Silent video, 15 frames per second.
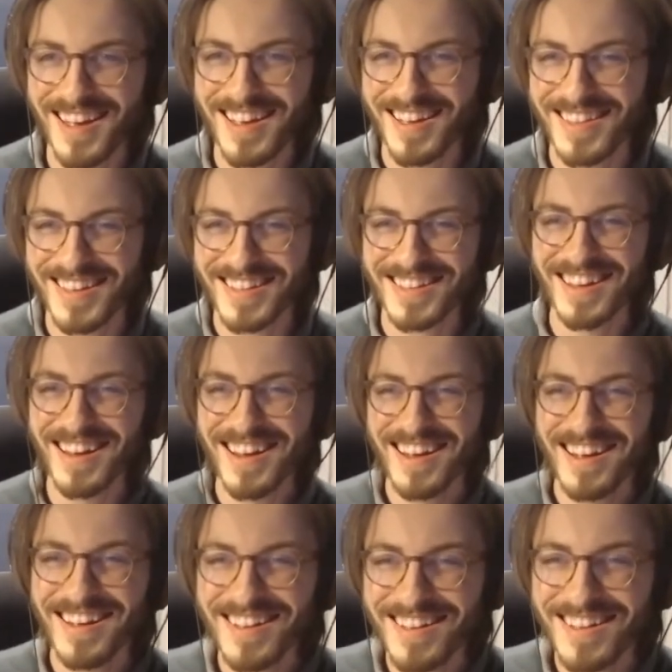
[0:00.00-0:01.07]
This
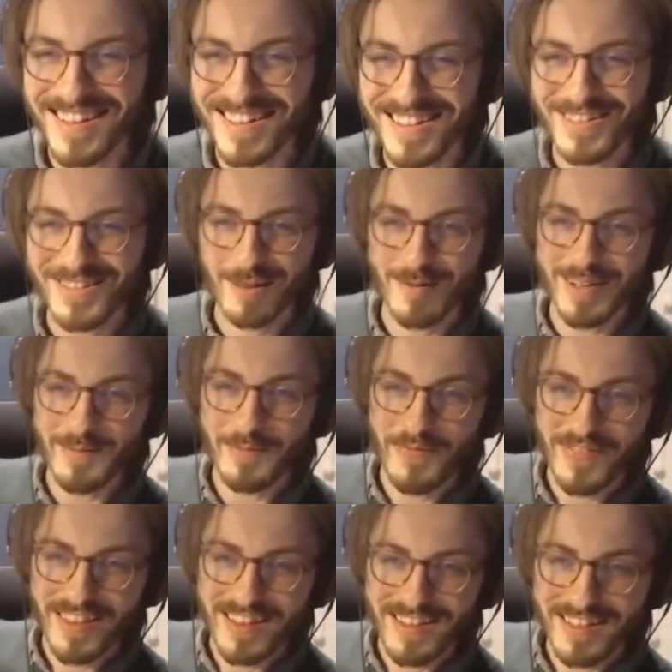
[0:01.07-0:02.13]
instrument
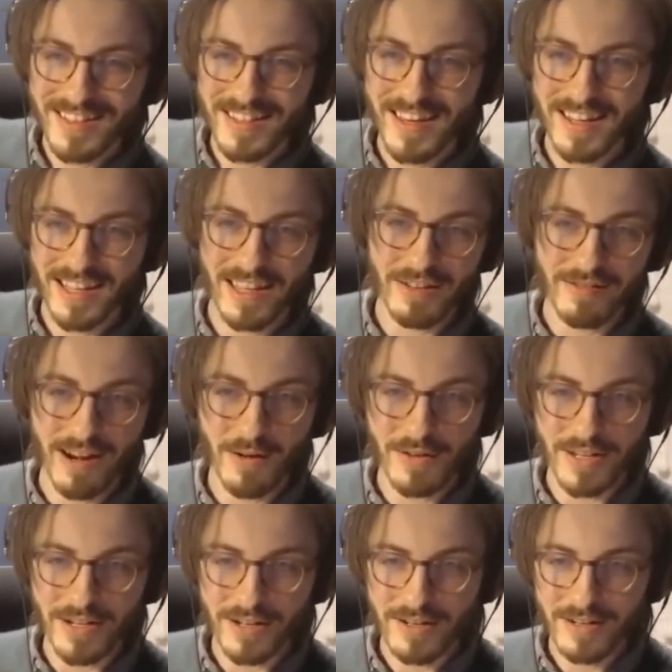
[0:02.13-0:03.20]
sitting on the ground
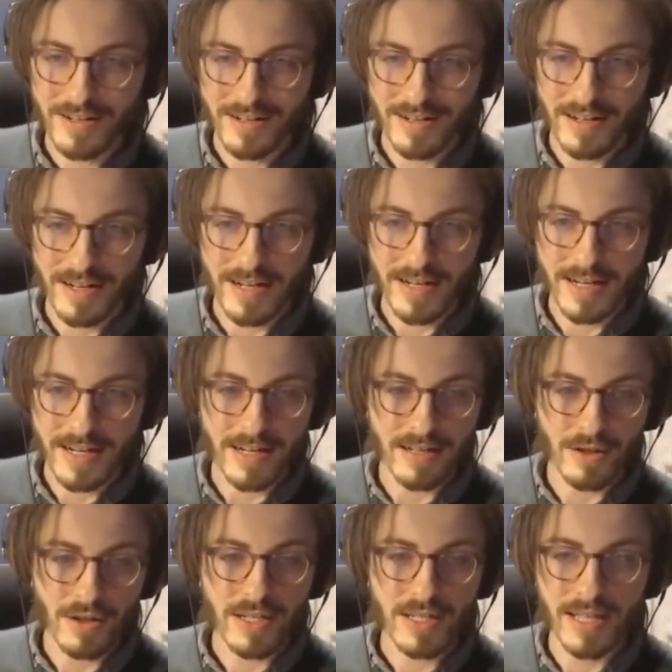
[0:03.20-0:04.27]
here
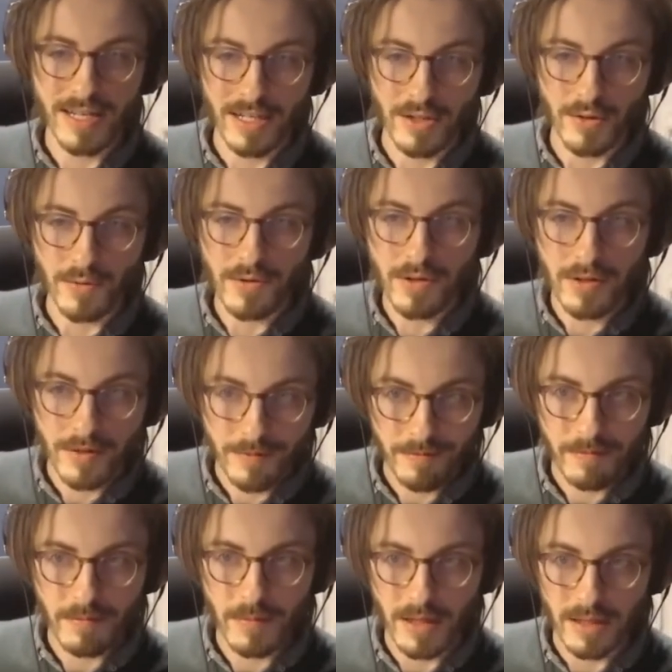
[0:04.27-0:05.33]
looks like a lute,
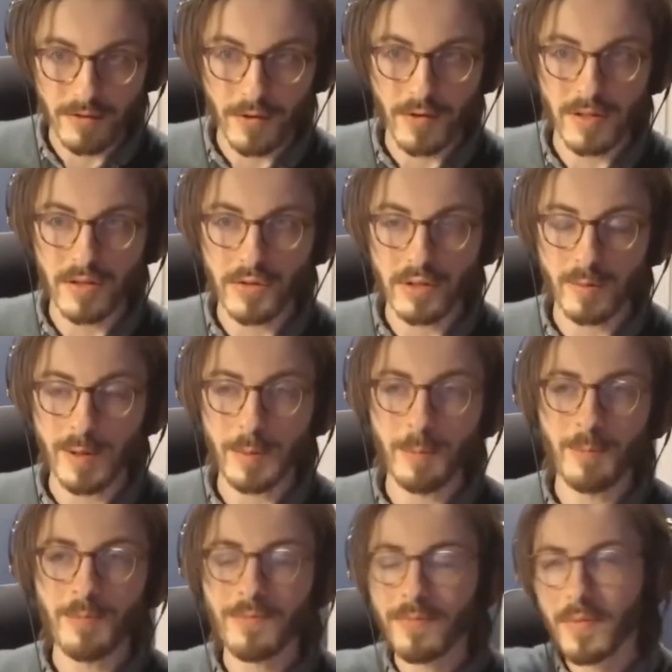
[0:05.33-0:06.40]
like the first instrument
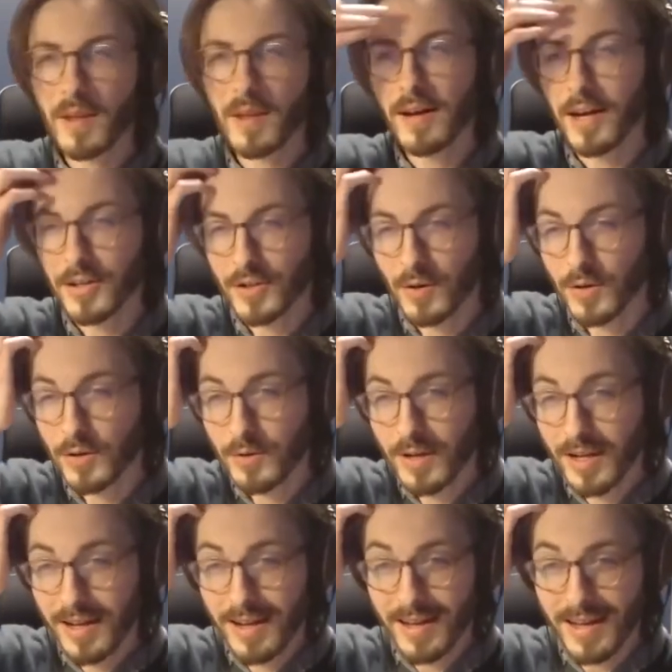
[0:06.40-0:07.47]
I showed you,
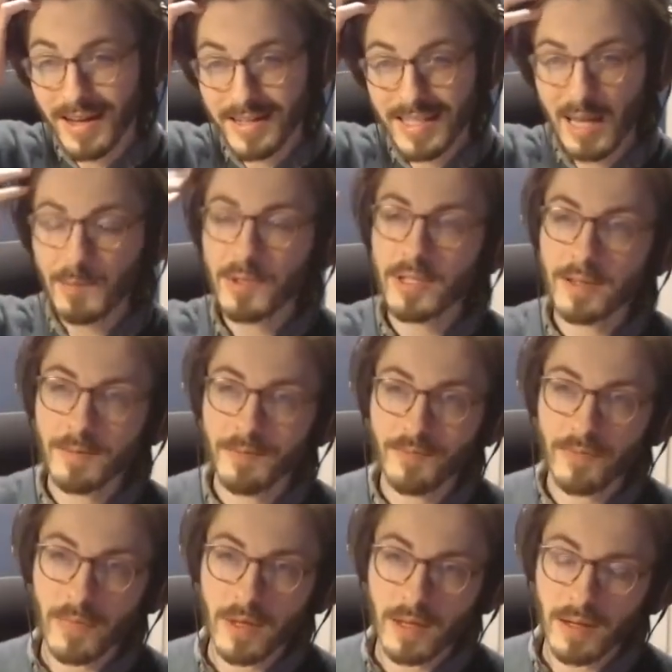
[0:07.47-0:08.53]
except
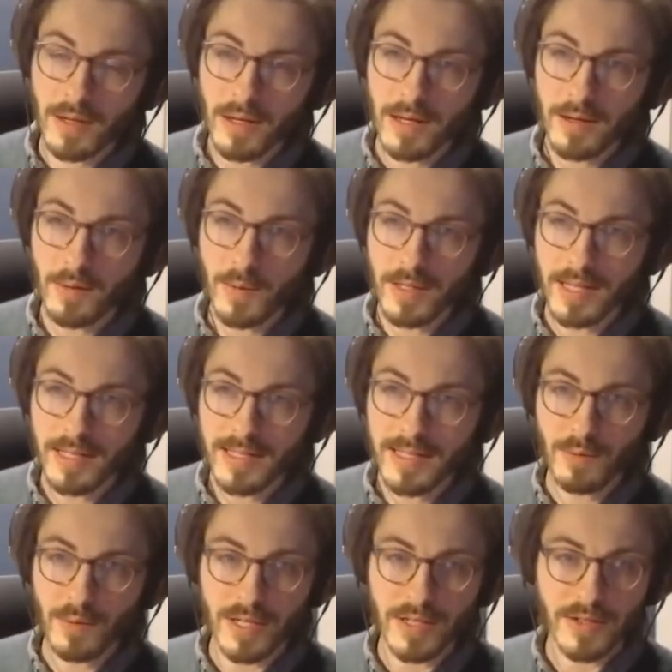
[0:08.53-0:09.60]
what they
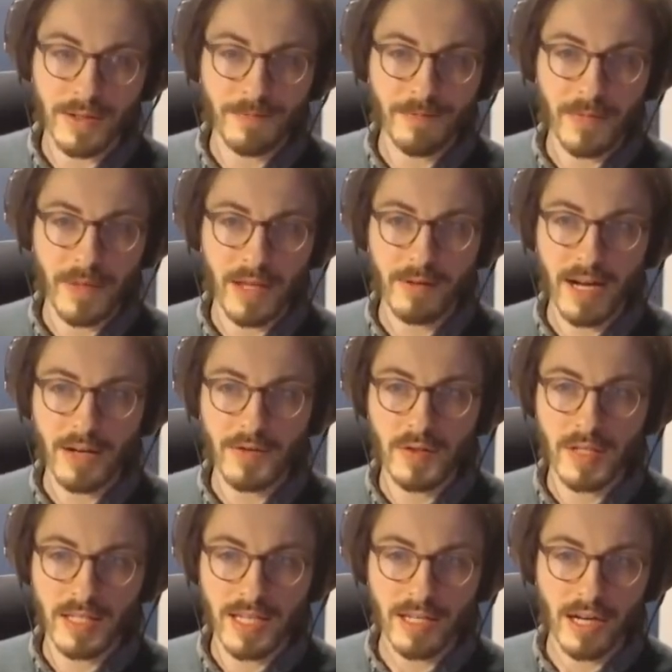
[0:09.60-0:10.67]
did was around
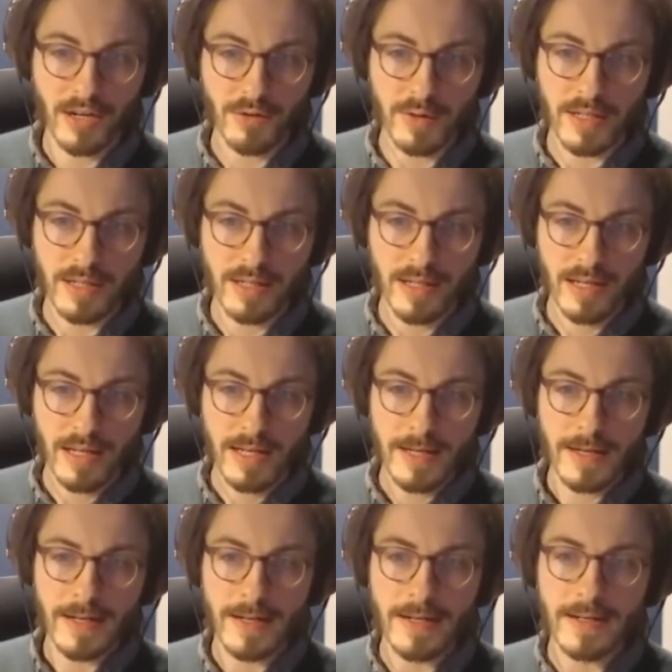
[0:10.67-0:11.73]
1600
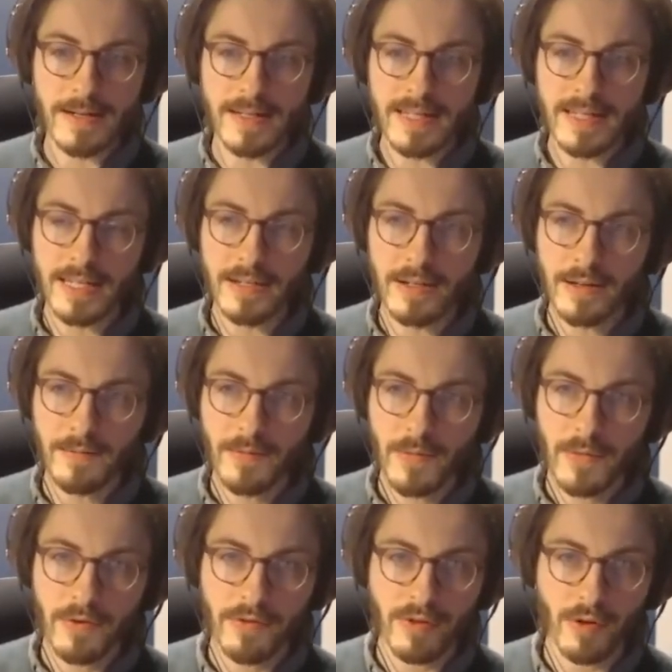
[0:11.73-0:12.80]
in
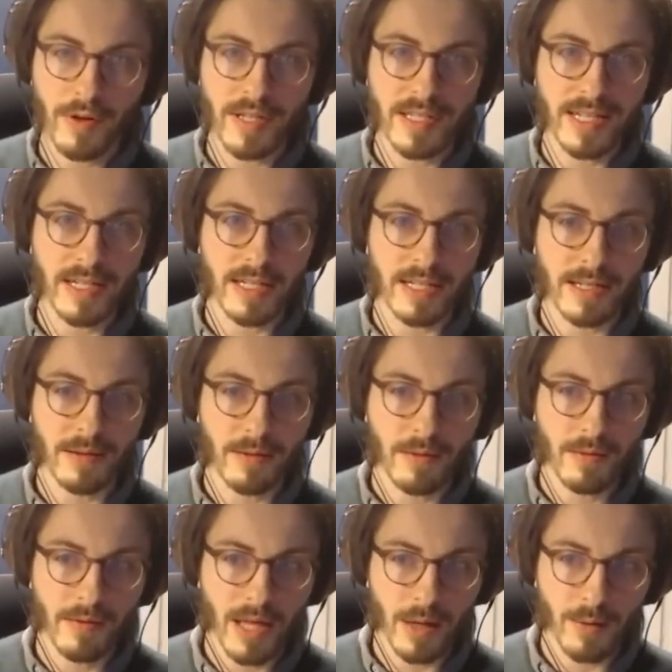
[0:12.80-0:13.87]
Florence, Italy,
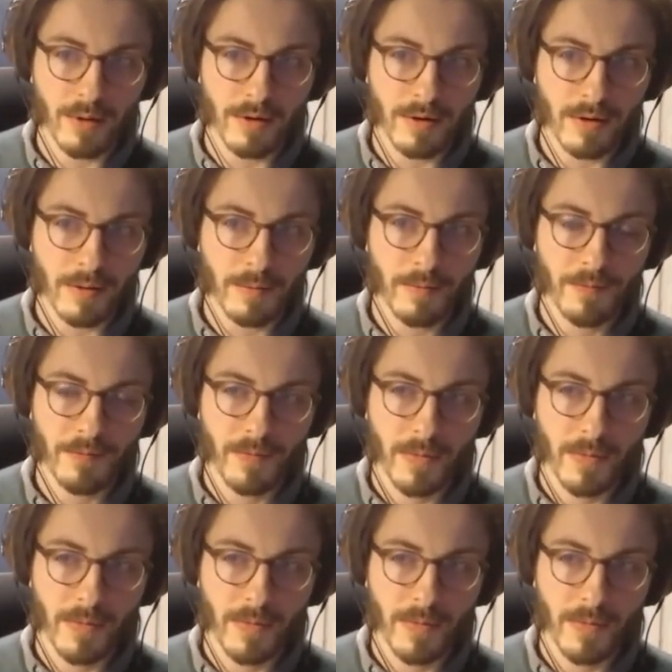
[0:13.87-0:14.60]
they were